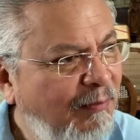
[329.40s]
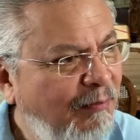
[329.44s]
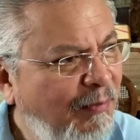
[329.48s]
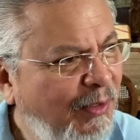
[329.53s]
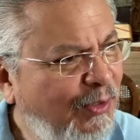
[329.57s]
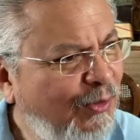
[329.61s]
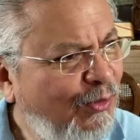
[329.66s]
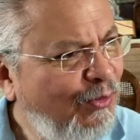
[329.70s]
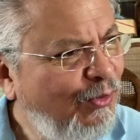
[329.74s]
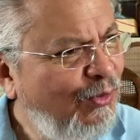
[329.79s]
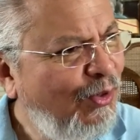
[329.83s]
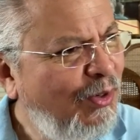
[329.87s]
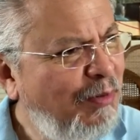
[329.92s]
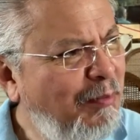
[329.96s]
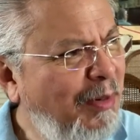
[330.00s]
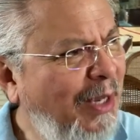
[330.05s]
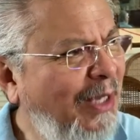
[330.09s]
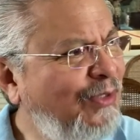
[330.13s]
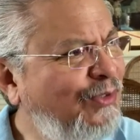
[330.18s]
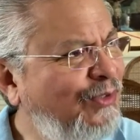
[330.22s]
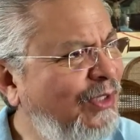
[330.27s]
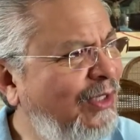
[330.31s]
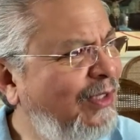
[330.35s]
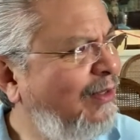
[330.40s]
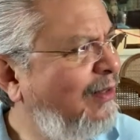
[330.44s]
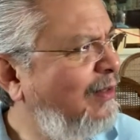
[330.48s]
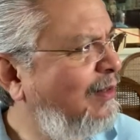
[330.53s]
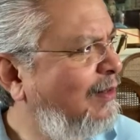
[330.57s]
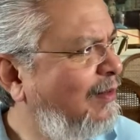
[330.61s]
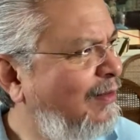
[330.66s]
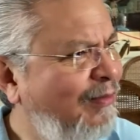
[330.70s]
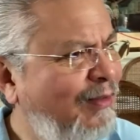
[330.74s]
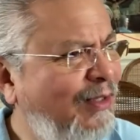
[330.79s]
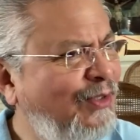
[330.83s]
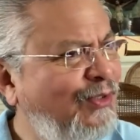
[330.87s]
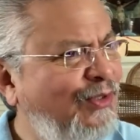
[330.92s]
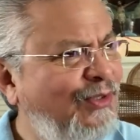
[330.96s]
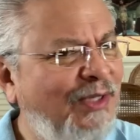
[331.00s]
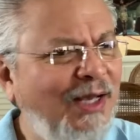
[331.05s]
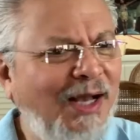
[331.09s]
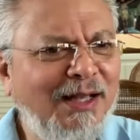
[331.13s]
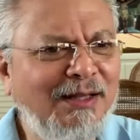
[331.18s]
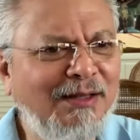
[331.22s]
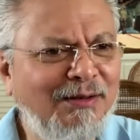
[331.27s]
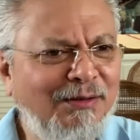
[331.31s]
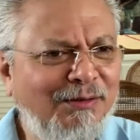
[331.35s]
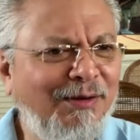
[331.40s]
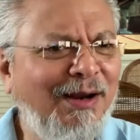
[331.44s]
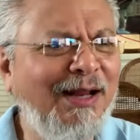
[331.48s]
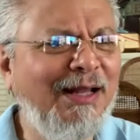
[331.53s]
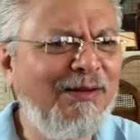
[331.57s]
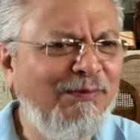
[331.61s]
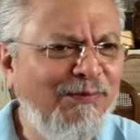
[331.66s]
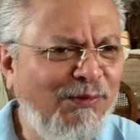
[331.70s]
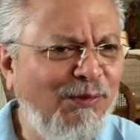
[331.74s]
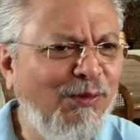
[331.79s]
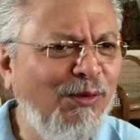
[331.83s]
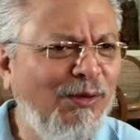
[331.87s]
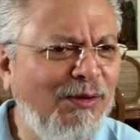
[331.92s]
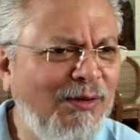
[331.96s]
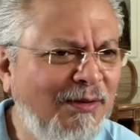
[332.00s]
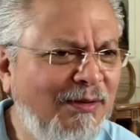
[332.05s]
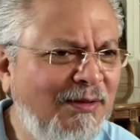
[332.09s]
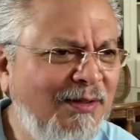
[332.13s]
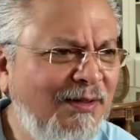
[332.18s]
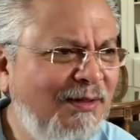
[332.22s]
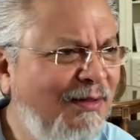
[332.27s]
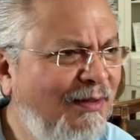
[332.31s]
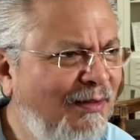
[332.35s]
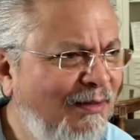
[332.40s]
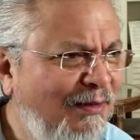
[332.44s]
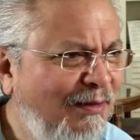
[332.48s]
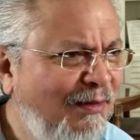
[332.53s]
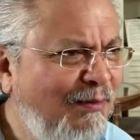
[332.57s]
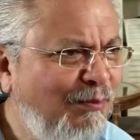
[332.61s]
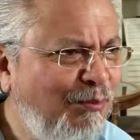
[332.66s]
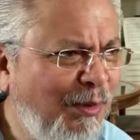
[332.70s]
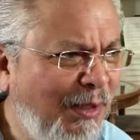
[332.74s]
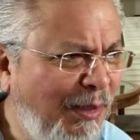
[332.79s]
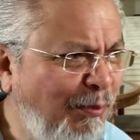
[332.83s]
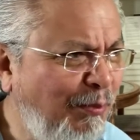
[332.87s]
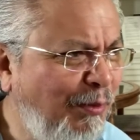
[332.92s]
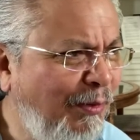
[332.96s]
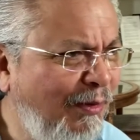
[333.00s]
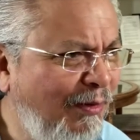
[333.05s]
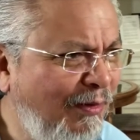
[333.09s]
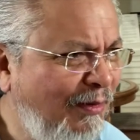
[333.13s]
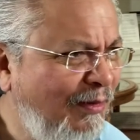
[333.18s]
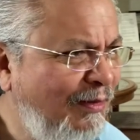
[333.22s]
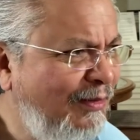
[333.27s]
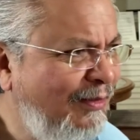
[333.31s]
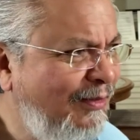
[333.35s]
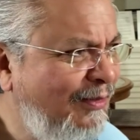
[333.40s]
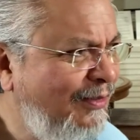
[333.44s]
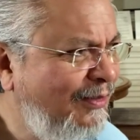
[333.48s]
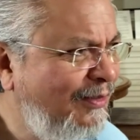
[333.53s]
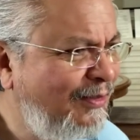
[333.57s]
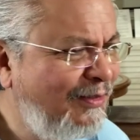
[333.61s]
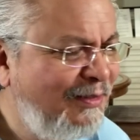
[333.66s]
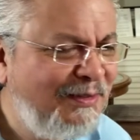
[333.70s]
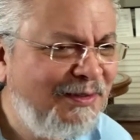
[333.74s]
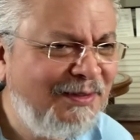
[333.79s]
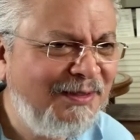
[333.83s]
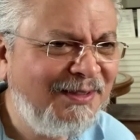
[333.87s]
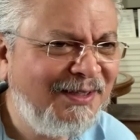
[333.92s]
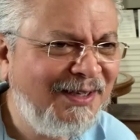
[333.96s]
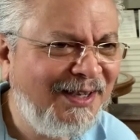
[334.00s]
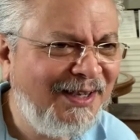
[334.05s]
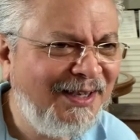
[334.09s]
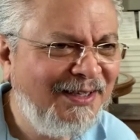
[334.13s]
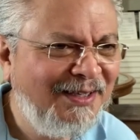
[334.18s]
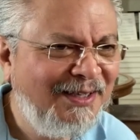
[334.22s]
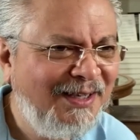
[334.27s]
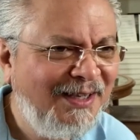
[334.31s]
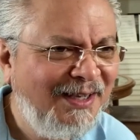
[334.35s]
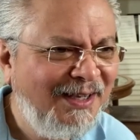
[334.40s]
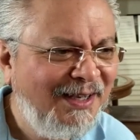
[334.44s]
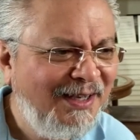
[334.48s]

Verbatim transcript: But could you imagine this ungrateful people? Eh?